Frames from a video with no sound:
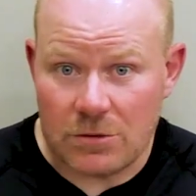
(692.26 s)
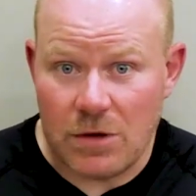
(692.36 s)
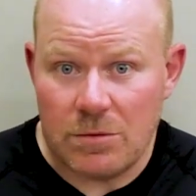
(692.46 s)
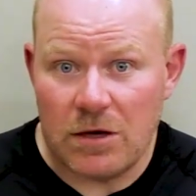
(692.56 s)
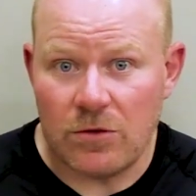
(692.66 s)

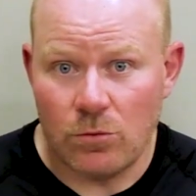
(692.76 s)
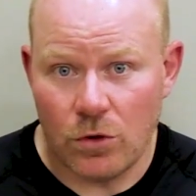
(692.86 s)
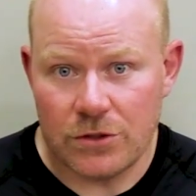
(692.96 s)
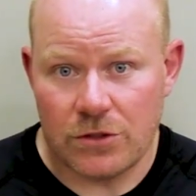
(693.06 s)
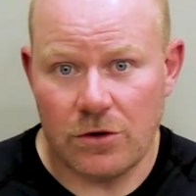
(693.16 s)
maybe even
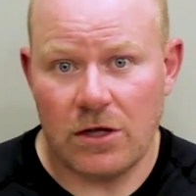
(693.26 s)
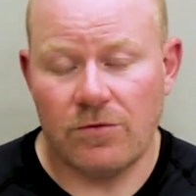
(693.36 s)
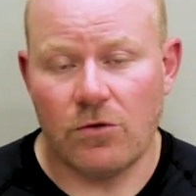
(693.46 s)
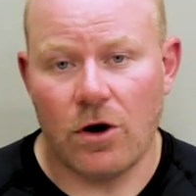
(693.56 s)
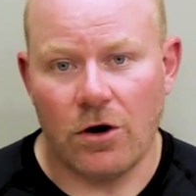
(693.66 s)
more so than
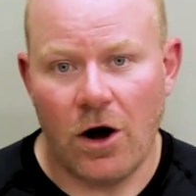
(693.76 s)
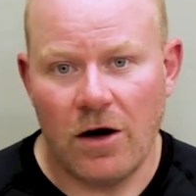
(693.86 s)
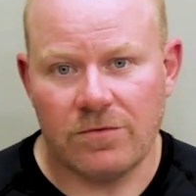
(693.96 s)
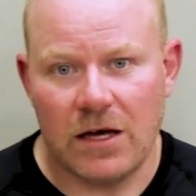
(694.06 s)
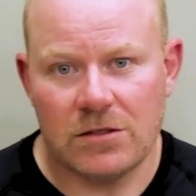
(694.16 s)
for our
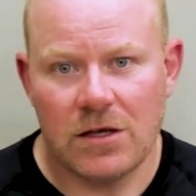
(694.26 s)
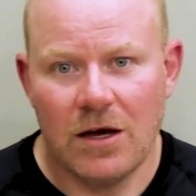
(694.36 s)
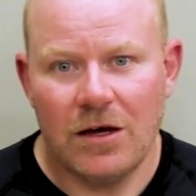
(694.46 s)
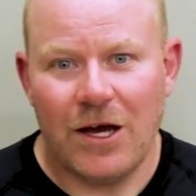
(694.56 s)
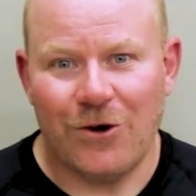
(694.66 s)
offense,
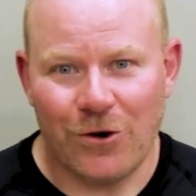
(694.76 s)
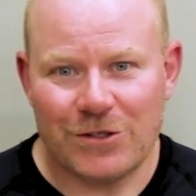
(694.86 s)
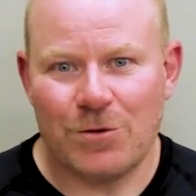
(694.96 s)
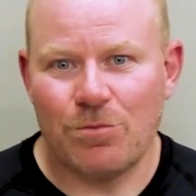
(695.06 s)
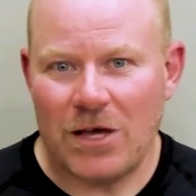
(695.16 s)
in order
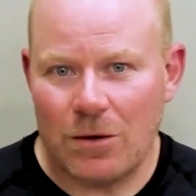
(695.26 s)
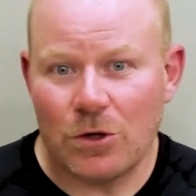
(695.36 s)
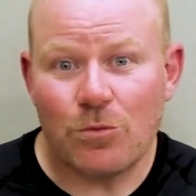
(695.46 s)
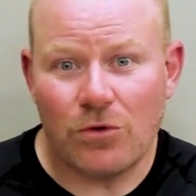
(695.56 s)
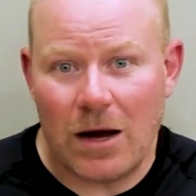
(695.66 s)
to be able
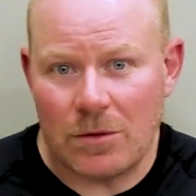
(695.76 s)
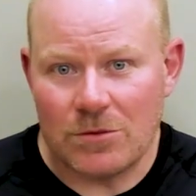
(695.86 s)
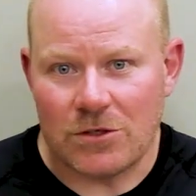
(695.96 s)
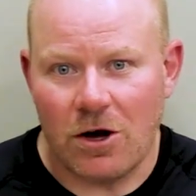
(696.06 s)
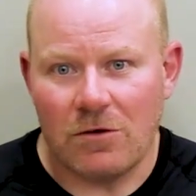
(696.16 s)
to problem
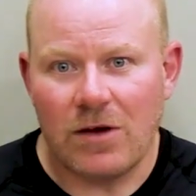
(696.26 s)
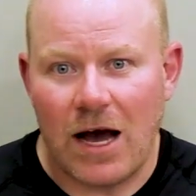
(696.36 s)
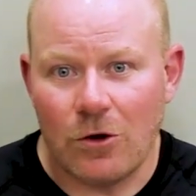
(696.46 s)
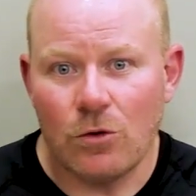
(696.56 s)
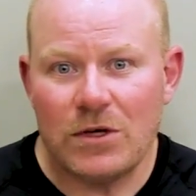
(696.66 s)
solve
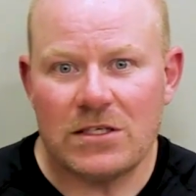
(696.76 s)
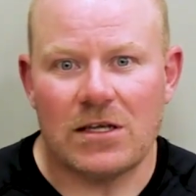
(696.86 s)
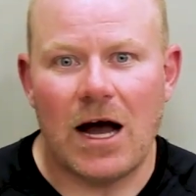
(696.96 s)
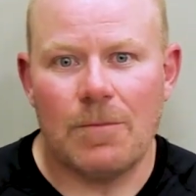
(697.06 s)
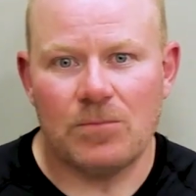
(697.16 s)
how do we
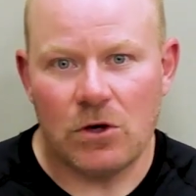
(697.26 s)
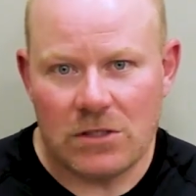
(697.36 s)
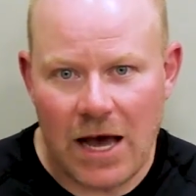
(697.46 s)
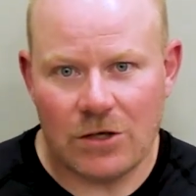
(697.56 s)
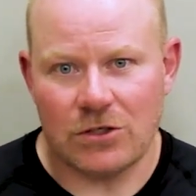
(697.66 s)
stop
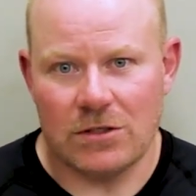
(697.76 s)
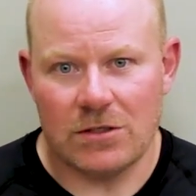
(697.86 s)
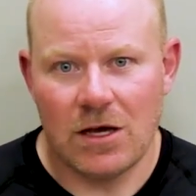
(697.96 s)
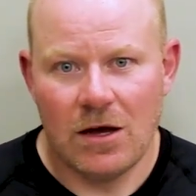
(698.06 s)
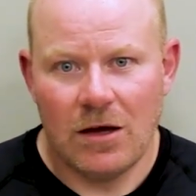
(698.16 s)
those
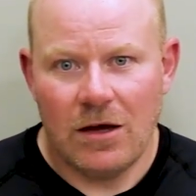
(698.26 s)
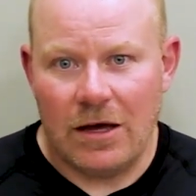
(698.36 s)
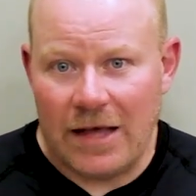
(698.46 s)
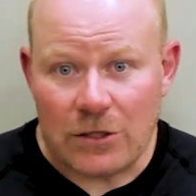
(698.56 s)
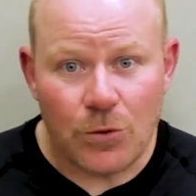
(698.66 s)
actions.
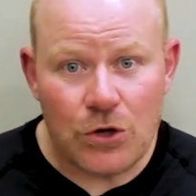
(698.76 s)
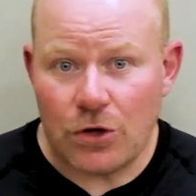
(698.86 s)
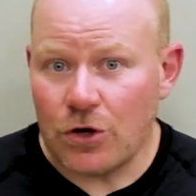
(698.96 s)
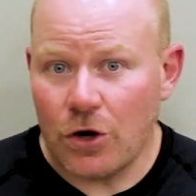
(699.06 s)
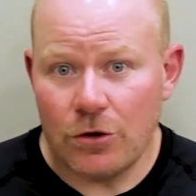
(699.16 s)
And that's where you
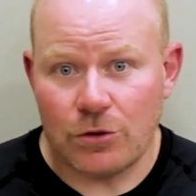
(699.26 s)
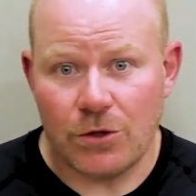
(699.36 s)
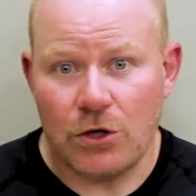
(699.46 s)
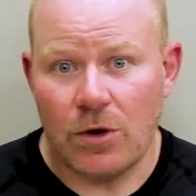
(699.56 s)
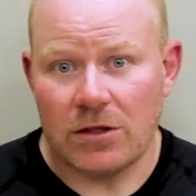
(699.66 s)
can coach,
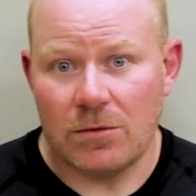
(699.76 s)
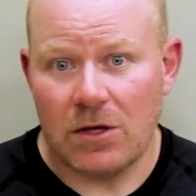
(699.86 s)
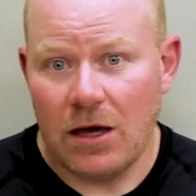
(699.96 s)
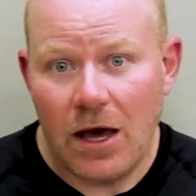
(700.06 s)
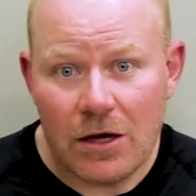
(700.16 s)
whether you want them
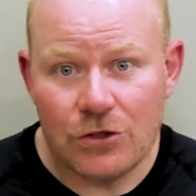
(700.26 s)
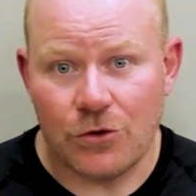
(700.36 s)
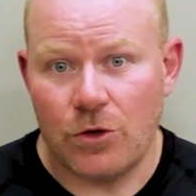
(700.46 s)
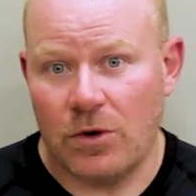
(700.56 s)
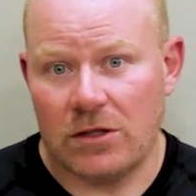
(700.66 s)
to hedge or
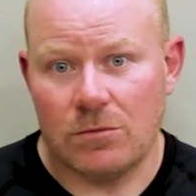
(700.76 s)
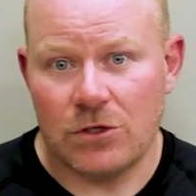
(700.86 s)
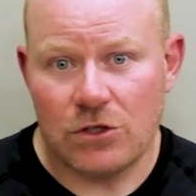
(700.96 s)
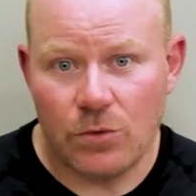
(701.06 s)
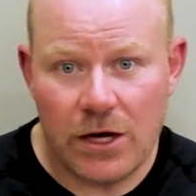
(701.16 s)
you want them
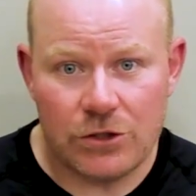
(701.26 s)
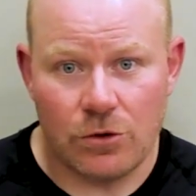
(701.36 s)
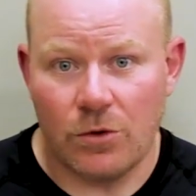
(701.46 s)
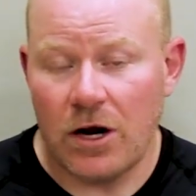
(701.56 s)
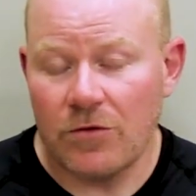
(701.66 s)
to switch
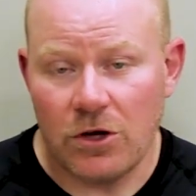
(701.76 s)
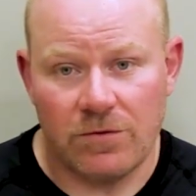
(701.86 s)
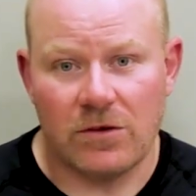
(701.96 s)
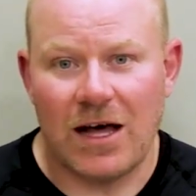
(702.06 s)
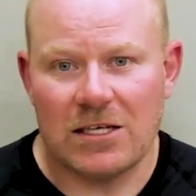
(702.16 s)
or whatever your
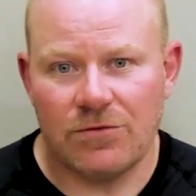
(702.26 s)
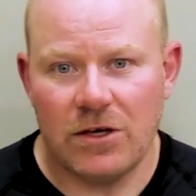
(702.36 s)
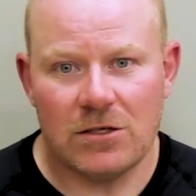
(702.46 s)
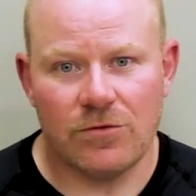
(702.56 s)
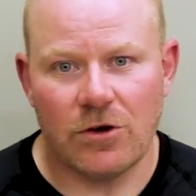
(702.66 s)

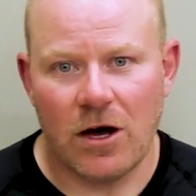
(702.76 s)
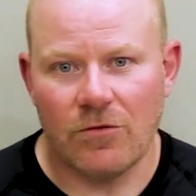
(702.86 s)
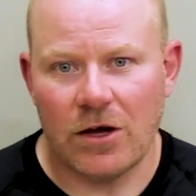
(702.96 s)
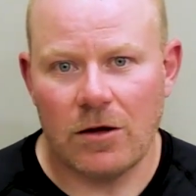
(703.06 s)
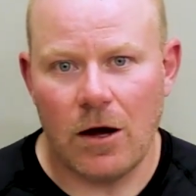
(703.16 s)
philosophy is for
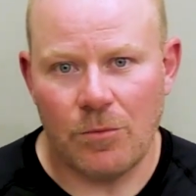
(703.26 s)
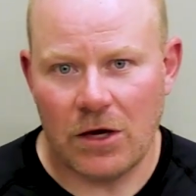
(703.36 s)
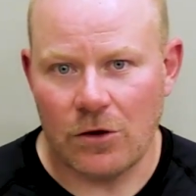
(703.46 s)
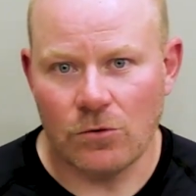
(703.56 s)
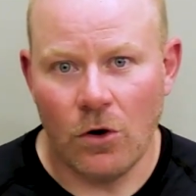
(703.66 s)
covering a
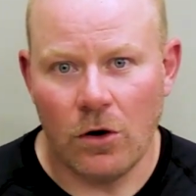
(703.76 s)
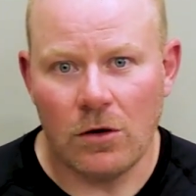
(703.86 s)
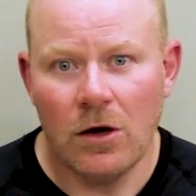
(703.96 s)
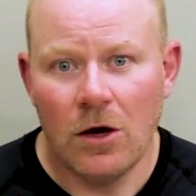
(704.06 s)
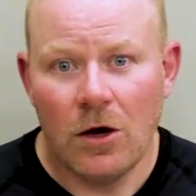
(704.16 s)
pick and
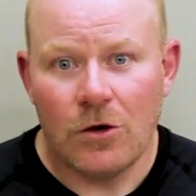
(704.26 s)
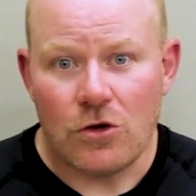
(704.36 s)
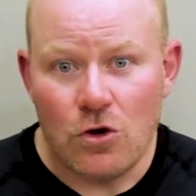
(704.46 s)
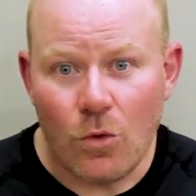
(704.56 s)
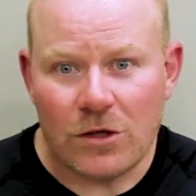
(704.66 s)
roll.
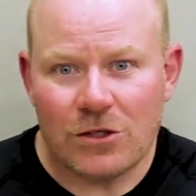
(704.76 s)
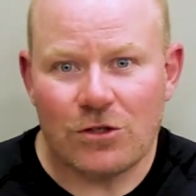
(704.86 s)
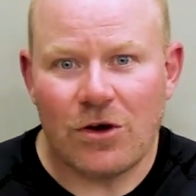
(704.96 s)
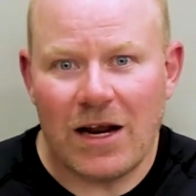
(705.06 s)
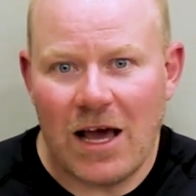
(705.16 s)
You want to
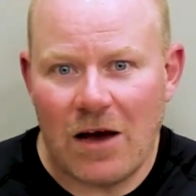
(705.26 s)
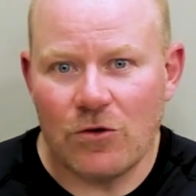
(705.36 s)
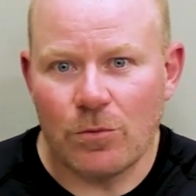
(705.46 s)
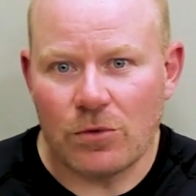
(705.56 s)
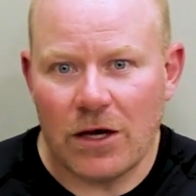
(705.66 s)
try to have
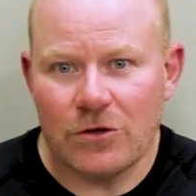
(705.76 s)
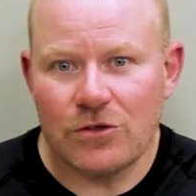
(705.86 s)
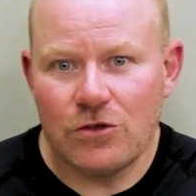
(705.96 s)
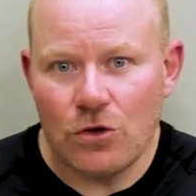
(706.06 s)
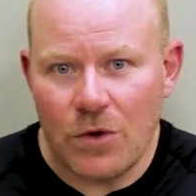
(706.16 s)
your players
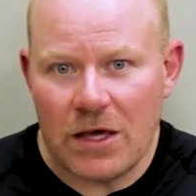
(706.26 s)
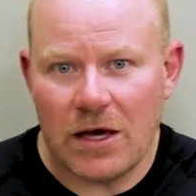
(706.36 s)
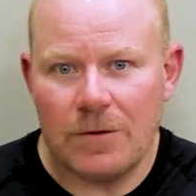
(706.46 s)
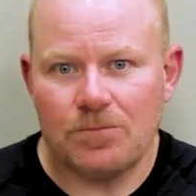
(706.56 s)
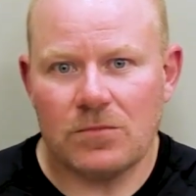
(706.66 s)
doing
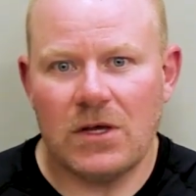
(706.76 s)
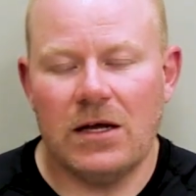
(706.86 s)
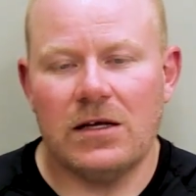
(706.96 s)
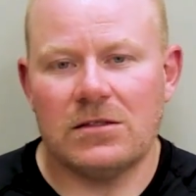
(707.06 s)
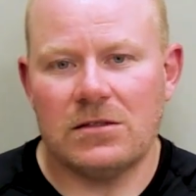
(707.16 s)
it in